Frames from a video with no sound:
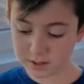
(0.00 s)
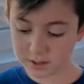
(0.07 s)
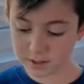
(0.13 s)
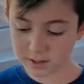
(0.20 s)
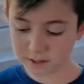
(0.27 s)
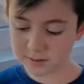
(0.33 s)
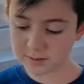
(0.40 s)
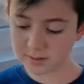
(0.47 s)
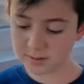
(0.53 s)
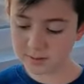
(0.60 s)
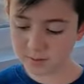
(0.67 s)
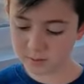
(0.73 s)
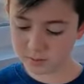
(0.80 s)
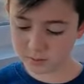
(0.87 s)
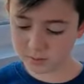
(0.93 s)
Asks
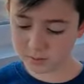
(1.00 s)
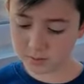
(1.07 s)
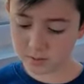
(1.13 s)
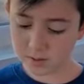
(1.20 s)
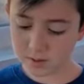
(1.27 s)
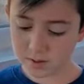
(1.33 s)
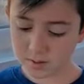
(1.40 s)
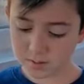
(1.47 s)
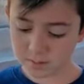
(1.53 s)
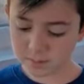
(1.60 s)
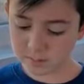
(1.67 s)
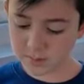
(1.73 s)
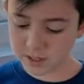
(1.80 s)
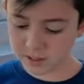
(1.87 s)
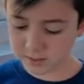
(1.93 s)
Sue.
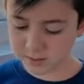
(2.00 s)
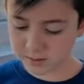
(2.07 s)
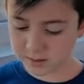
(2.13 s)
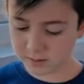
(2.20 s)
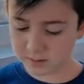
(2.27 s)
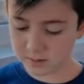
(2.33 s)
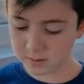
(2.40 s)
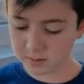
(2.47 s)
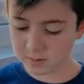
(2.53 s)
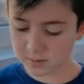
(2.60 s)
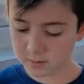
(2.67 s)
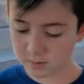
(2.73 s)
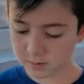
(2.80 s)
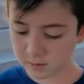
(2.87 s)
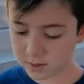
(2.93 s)
Meat.
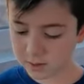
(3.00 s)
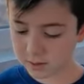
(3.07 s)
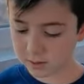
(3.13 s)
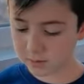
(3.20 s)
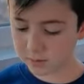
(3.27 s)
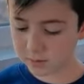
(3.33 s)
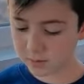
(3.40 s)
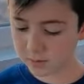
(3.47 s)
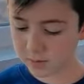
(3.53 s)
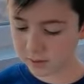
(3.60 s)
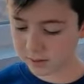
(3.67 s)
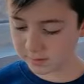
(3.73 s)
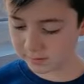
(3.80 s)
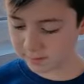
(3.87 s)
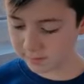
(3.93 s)
Where do you
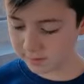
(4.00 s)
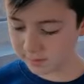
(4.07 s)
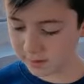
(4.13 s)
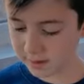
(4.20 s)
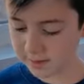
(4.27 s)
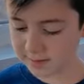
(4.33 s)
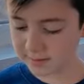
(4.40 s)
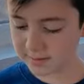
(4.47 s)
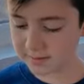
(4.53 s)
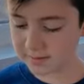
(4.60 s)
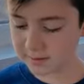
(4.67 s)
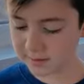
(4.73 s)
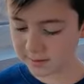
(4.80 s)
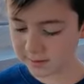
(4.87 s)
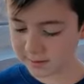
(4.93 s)
live? Asks
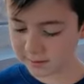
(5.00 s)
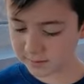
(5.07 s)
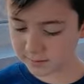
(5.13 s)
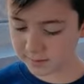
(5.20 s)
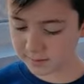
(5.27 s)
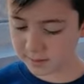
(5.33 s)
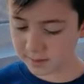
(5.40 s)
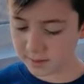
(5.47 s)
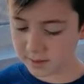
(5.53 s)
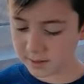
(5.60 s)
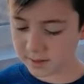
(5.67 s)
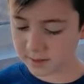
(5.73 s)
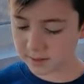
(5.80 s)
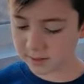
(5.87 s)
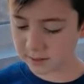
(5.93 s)
Nick.
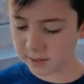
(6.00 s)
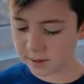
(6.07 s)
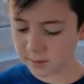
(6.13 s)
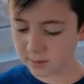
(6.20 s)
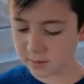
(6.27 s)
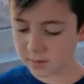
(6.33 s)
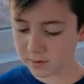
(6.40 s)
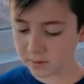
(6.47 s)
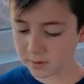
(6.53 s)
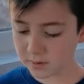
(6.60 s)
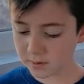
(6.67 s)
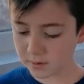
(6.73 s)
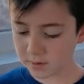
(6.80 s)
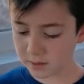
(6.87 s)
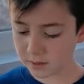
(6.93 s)
In our
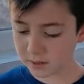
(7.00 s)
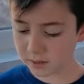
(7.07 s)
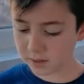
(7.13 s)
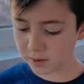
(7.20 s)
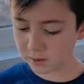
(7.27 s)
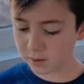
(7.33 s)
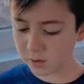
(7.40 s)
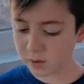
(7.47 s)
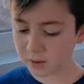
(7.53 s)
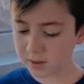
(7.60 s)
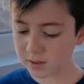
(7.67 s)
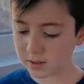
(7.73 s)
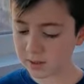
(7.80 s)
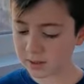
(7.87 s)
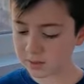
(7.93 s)

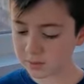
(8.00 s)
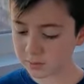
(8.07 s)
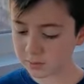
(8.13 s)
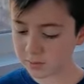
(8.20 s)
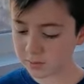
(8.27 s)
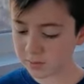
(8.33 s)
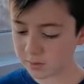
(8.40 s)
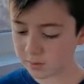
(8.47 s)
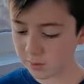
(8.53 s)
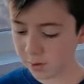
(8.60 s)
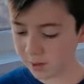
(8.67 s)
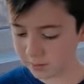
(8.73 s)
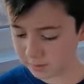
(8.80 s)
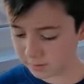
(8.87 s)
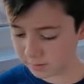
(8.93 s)
next to the
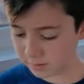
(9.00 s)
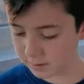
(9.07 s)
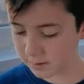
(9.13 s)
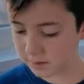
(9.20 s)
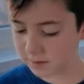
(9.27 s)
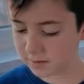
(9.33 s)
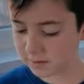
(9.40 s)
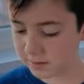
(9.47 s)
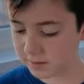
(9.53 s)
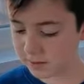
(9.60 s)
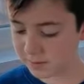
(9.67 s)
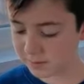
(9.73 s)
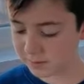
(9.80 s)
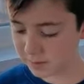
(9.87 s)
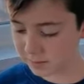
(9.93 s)
water, says
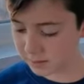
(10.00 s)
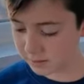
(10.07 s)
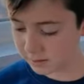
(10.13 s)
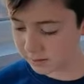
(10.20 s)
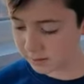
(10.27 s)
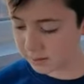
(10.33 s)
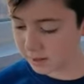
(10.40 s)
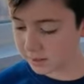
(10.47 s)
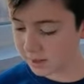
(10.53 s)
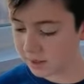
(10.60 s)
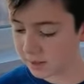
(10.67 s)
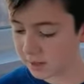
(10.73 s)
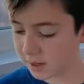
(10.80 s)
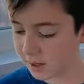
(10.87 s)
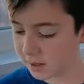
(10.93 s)
Ben.
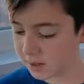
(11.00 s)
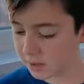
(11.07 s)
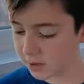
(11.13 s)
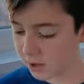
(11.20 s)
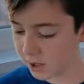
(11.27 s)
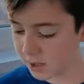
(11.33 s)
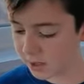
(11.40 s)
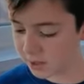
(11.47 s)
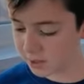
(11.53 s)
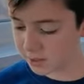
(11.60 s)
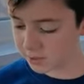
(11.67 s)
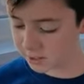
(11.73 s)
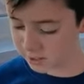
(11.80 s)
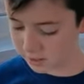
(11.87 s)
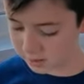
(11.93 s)
Can I try
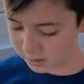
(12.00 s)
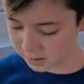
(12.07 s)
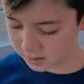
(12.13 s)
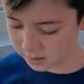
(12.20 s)
again?